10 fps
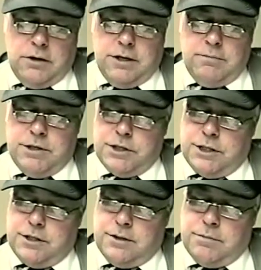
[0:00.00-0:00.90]
in
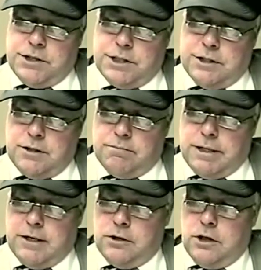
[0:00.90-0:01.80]
Michigan, the Michigan
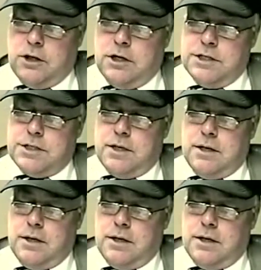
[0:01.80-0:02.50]
Compile Laws